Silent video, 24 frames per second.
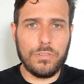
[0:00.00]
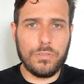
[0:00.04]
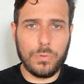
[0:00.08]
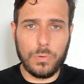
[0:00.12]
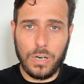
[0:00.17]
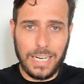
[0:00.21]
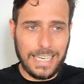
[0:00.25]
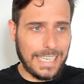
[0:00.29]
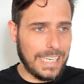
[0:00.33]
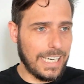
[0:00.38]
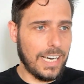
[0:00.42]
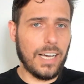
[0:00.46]
We're
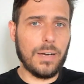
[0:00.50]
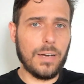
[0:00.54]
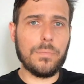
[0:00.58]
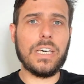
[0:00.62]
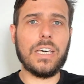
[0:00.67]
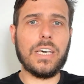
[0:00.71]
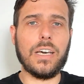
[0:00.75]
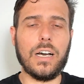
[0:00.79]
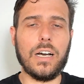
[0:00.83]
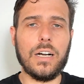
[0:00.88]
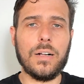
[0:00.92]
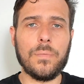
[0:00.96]
like, yeah, I'm
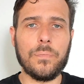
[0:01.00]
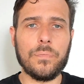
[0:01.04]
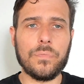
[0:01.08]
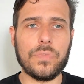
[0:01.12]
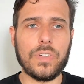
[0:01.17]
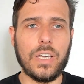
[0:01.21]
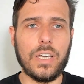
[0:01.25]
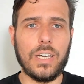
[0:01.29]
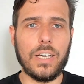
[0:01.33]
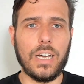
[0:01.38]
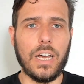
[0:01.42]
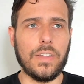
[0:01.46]
here.
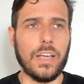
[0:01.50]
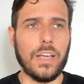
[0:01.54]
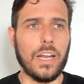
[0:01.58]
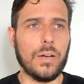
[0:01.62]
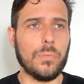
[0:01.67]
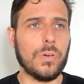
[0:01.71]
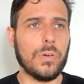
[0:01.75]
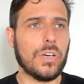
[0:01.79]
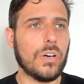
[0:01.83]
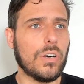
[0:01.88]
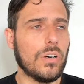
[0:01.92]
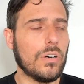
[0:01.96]
And then
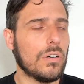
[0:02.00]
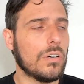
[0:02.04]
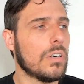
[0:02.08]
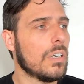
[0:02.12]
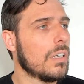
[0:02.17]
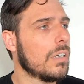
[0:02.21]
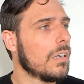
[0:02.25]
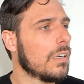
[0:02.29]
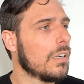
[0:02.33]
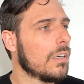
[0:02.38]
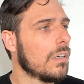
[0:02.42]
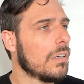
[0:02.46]
we go,
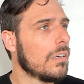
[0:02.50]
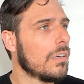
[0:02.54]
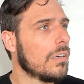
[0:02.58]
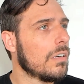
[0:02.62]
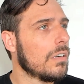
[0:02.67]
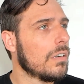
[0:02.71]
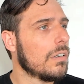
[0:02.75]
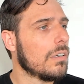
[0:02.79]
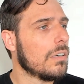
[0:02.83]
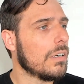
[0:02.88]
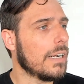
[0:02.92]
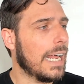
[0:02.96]

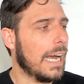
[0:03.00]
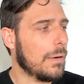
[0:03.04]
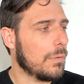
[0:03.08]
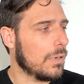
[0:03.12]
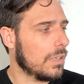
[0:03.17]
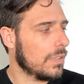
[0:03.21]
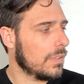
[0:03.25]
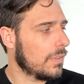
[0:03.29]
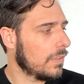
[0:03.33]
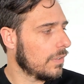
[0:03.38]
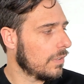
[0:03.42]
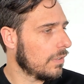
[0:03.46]
now
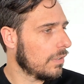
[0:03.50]
what?